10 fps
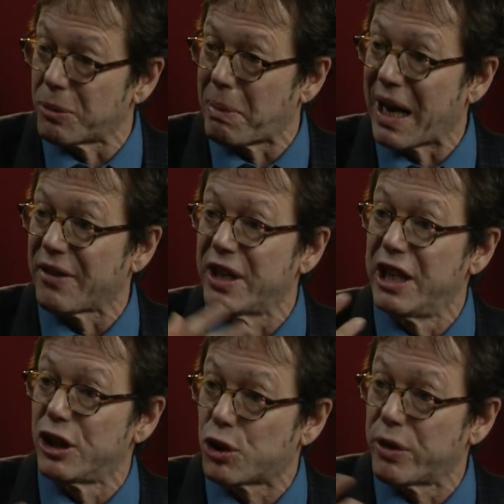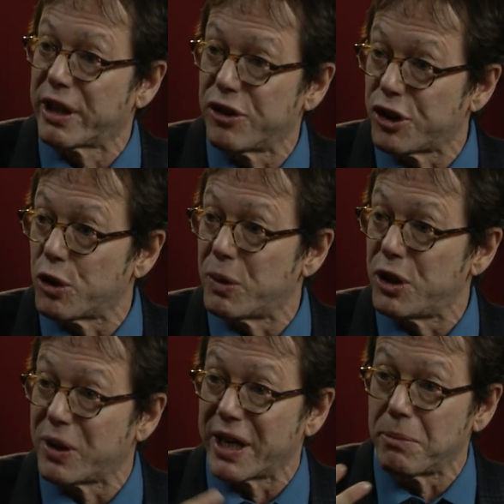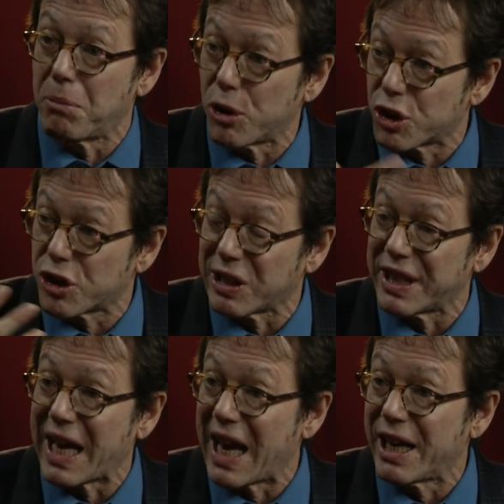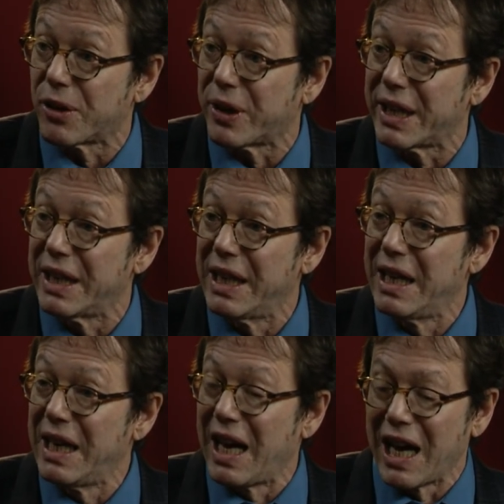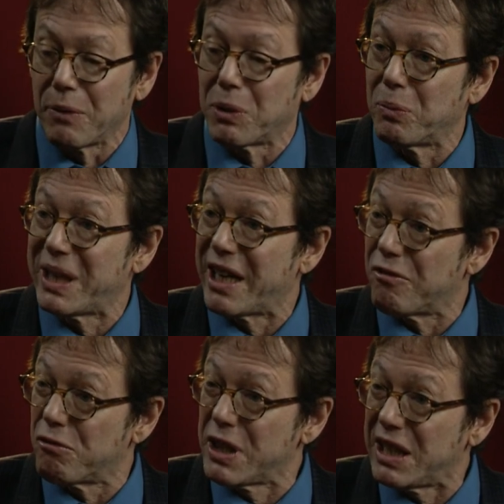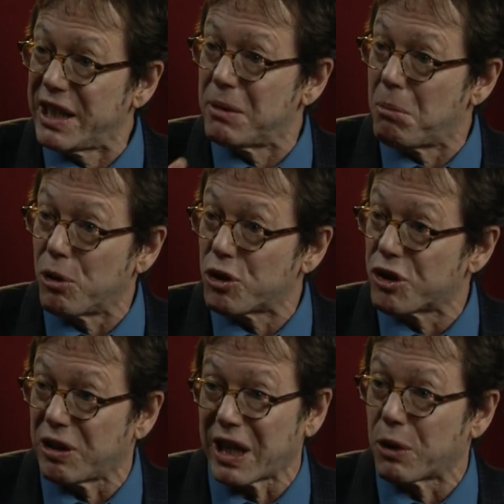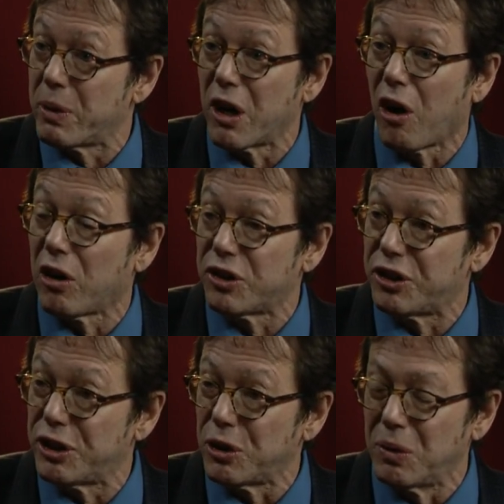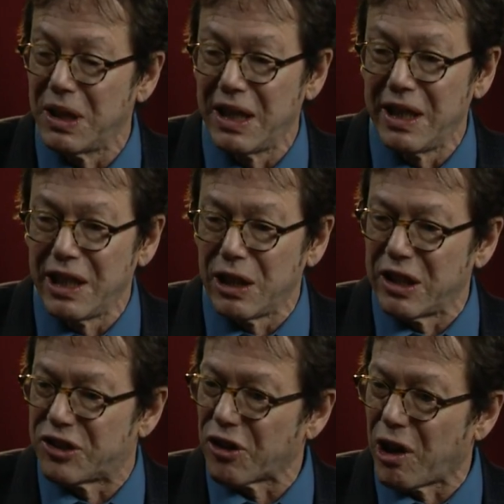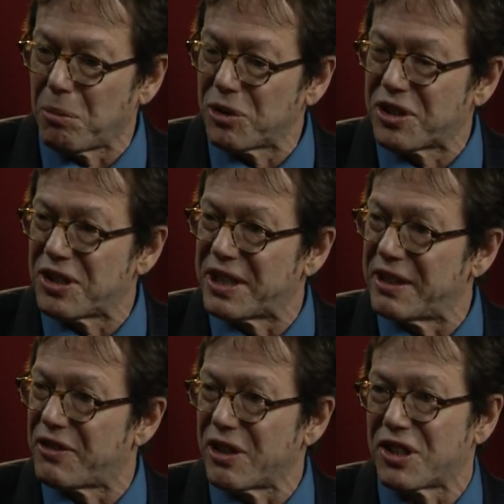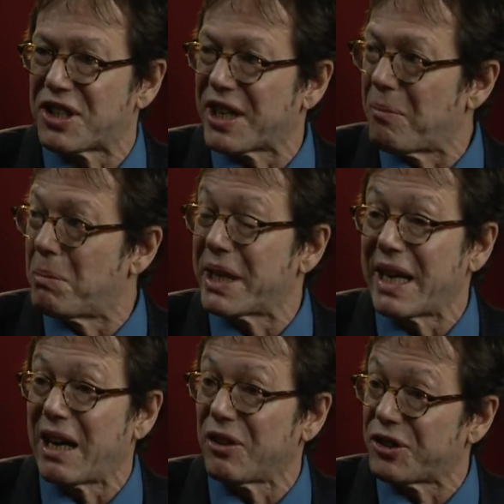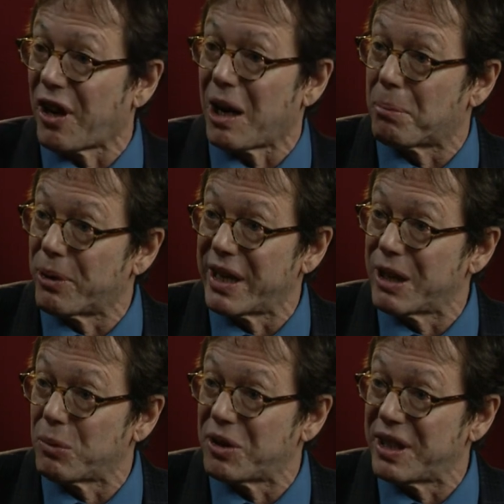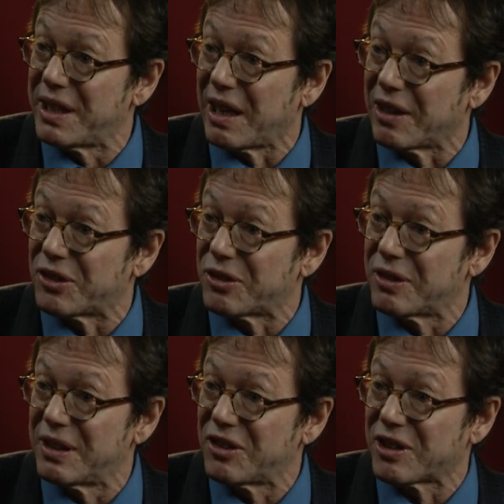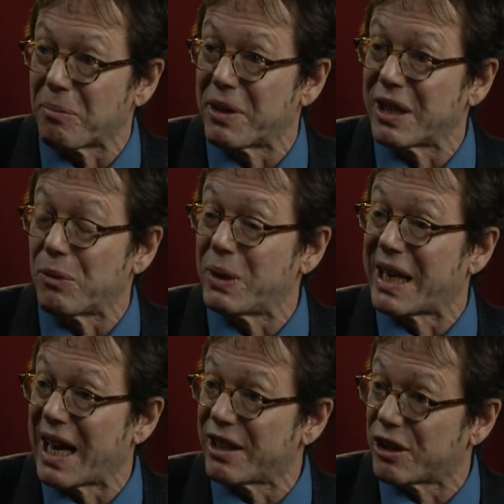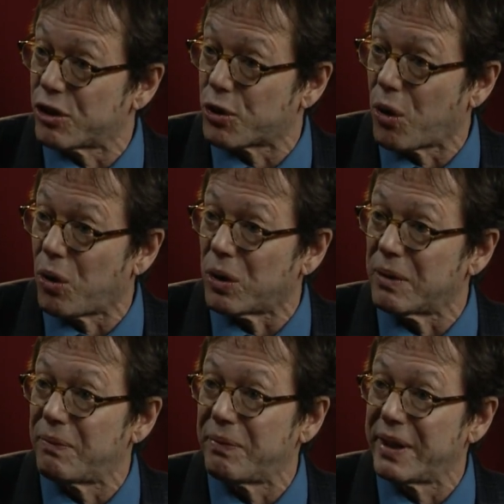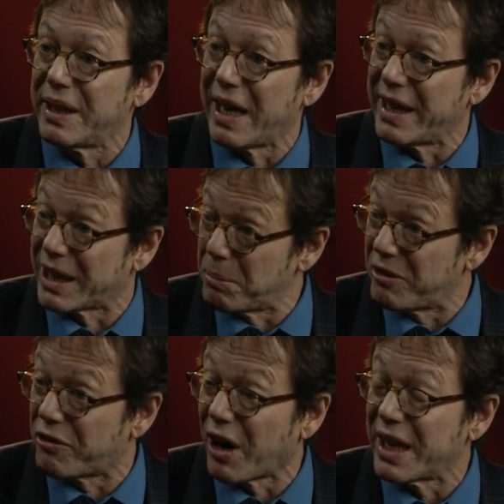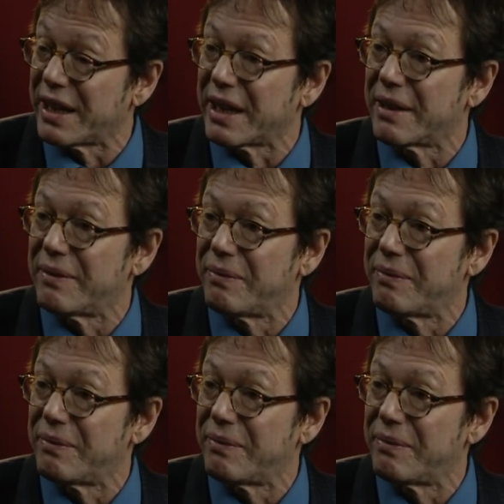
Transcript: your path triggers you and you get emotional and angry. And when we get really emotional, like we all do, it's almost as if there's somebody else operating within us, something that we can't control. And it can be frightening.